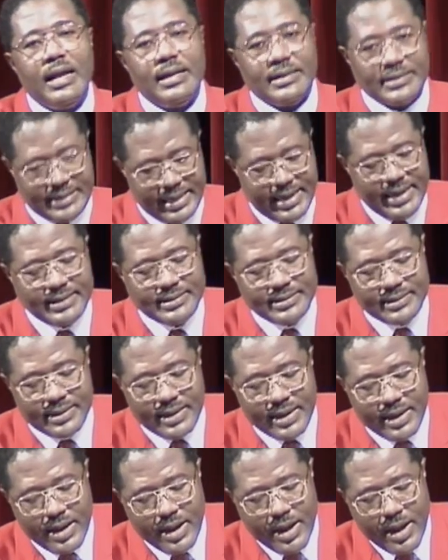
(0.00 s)
Say it.
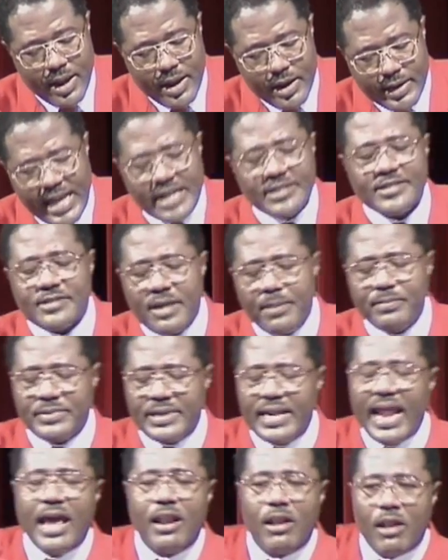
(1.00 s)
There's
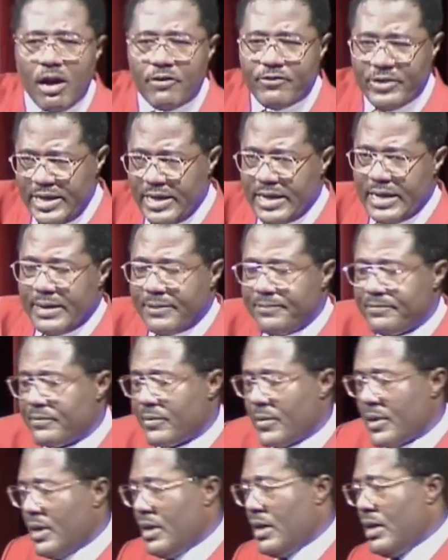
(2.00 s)
something I love here.
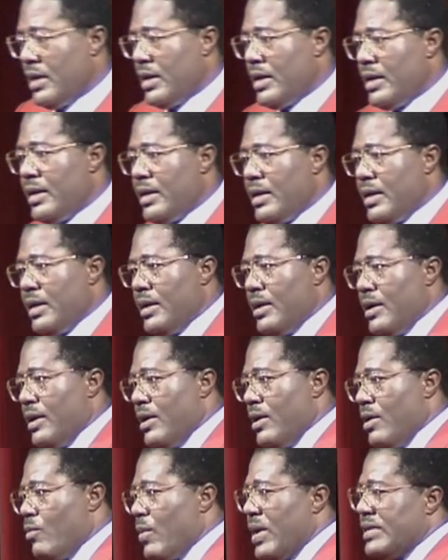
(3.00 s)

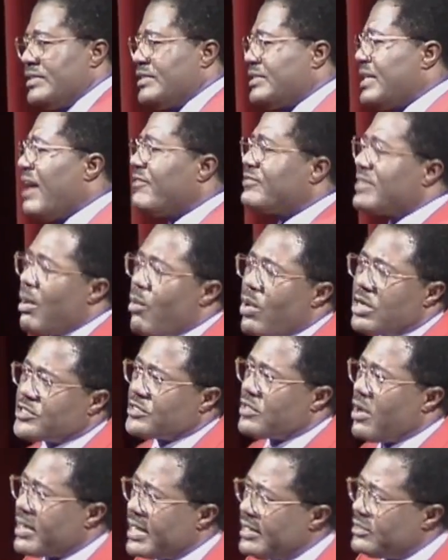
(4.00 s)
When Jephthah was
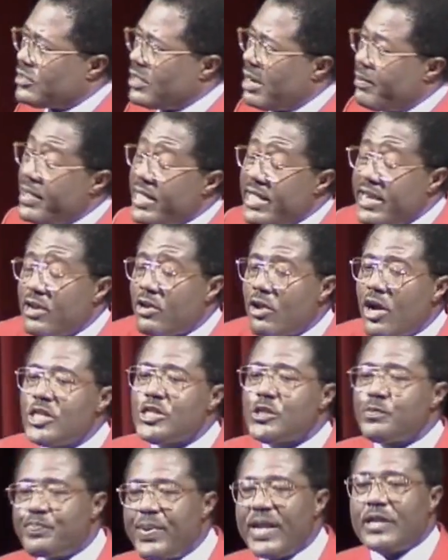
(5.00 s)
talking to them, he did not
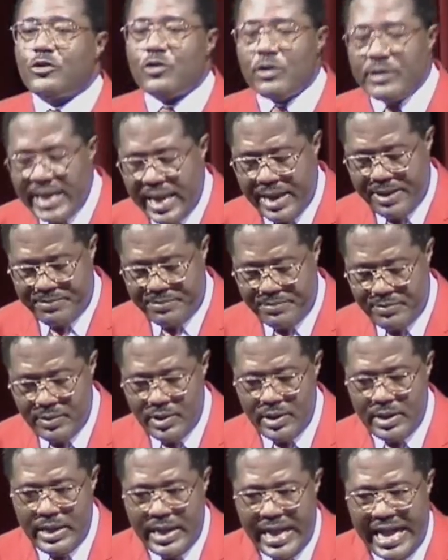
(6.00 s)
speak to them
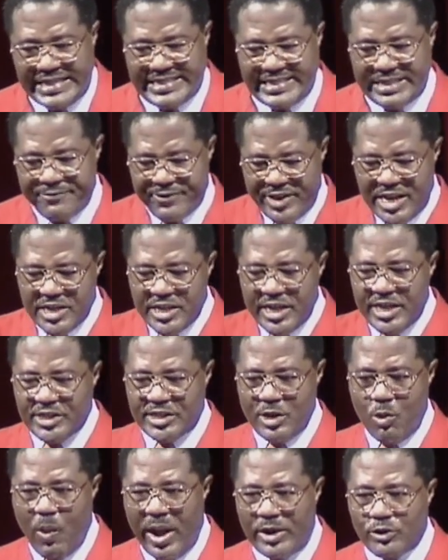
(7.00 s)
as if he is
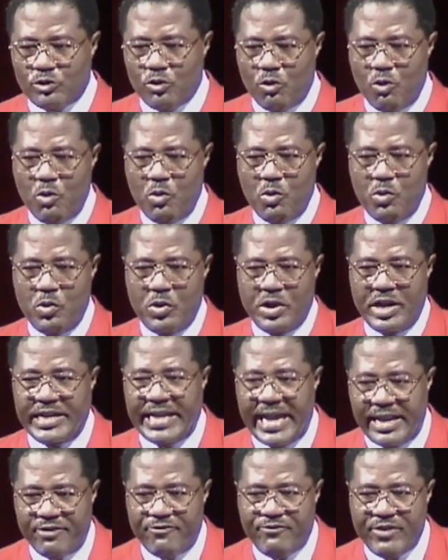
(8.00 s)
the one to
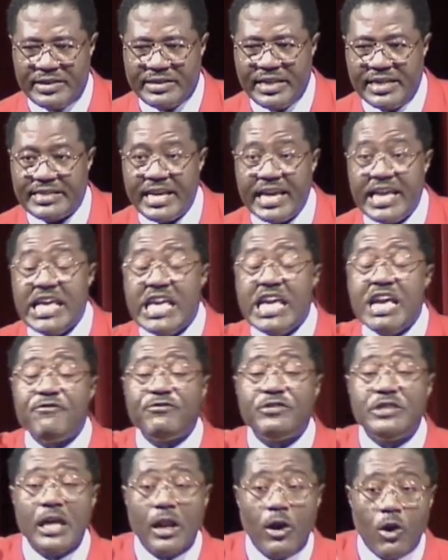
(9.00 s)
get the victory. He said,
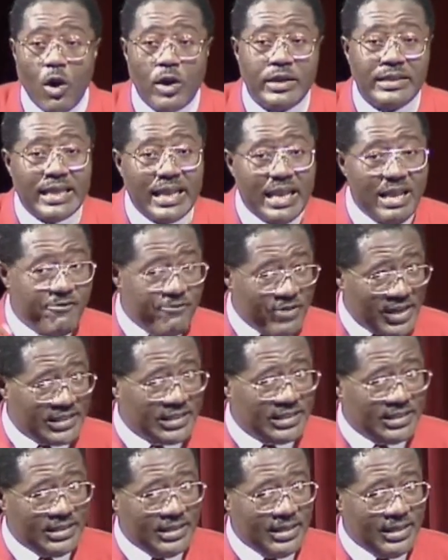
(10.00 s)
If the Lord
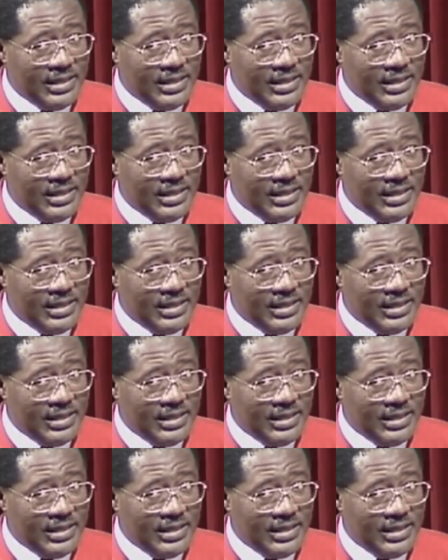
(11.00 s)
delivers